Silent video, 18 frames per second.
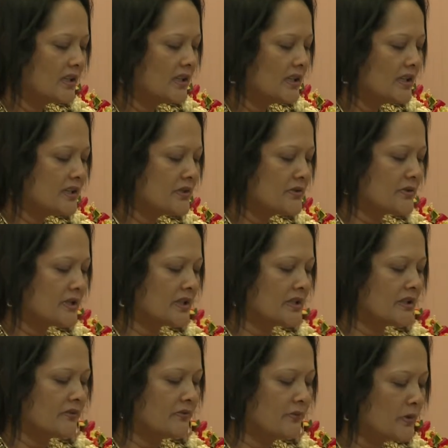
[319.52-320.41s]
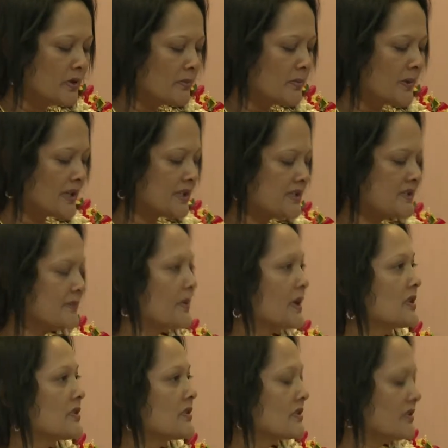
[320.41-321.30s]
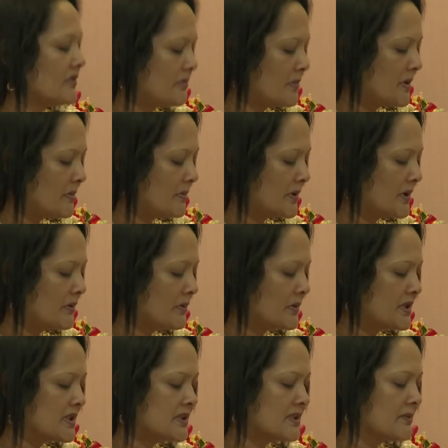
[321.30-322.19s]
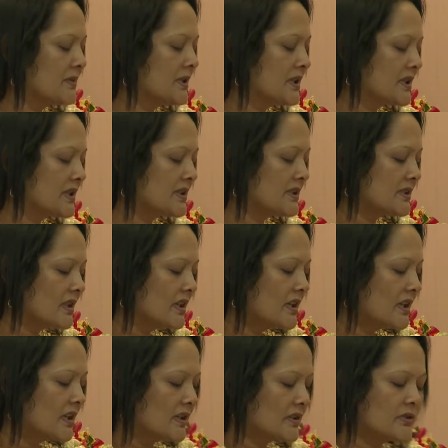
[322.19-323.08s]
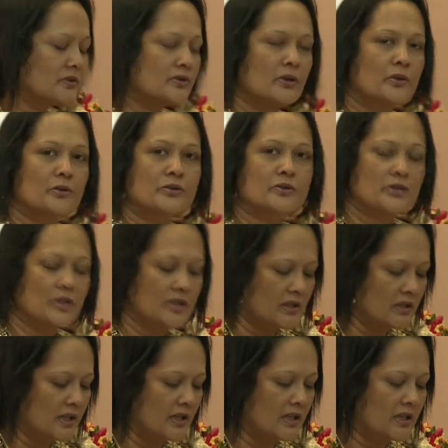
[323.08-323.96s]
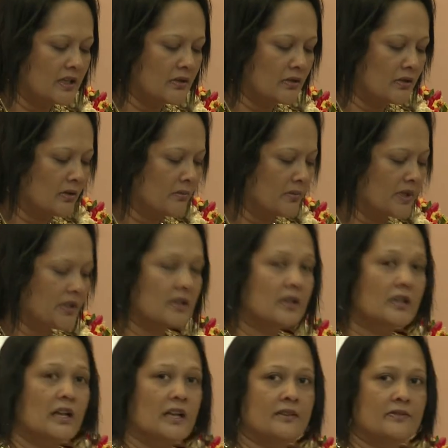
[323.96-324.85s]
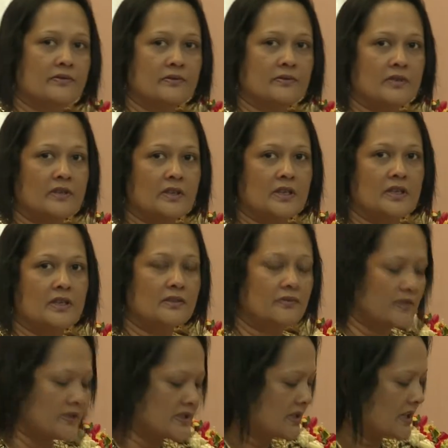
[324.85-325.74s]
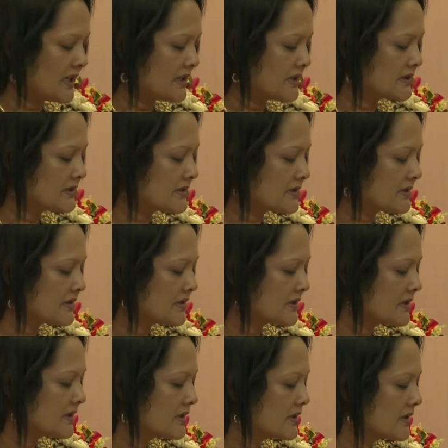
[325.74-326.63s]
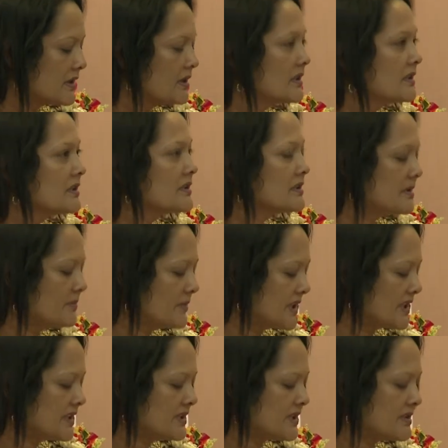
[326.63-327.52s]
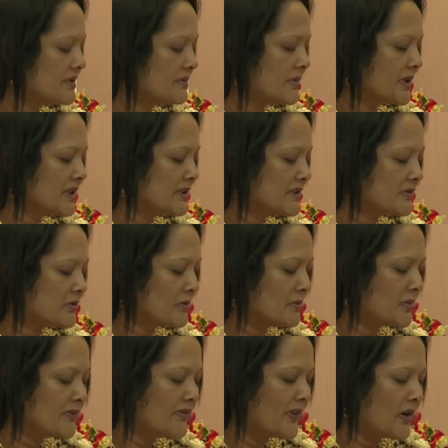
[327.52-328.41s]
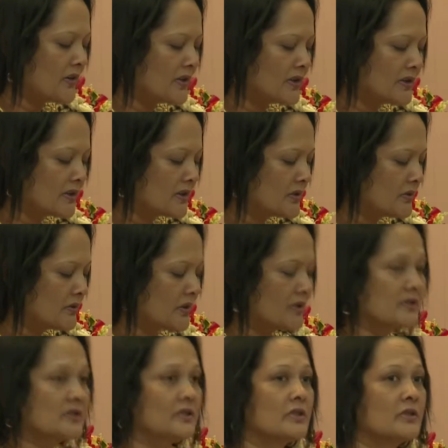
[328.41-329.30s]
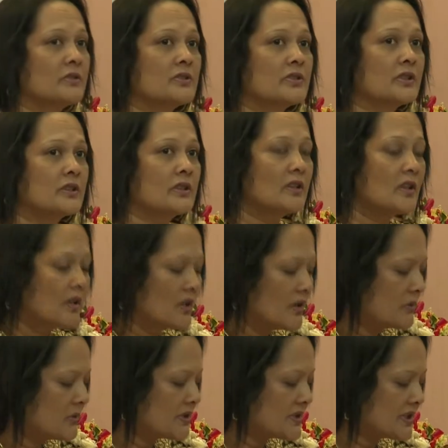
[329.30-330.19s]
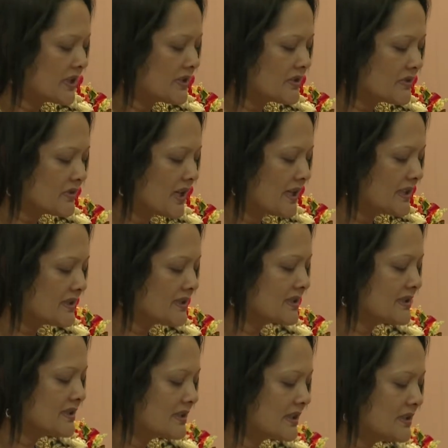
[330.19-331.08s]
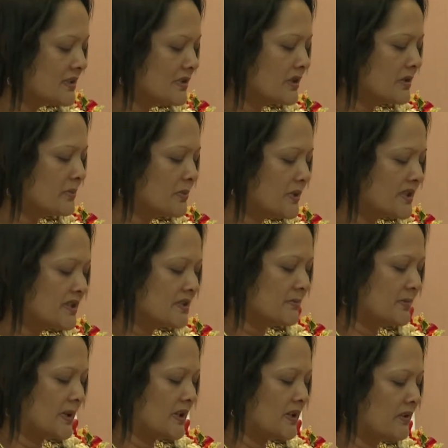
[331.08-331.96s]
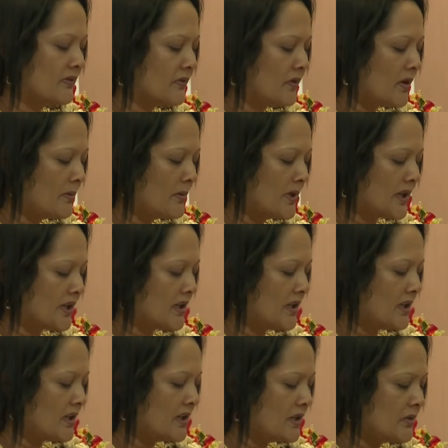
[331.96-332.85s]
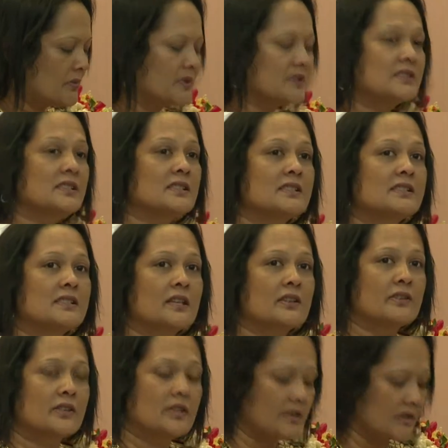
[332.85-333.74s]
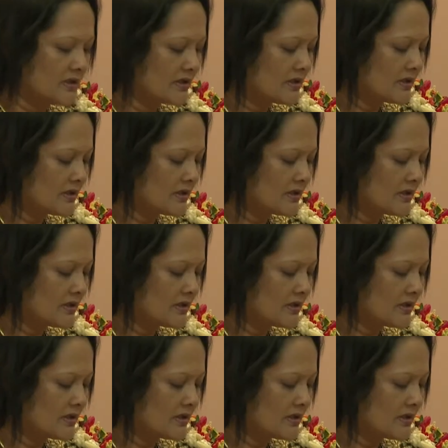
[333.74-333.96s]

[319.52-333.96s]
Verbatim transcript: hindering the full participation of people with disabilities in the social and economic life in the Fiji Islands. Similar sentiments could be found in the new constitution, which enshrines the central principle of common and equal citizenry.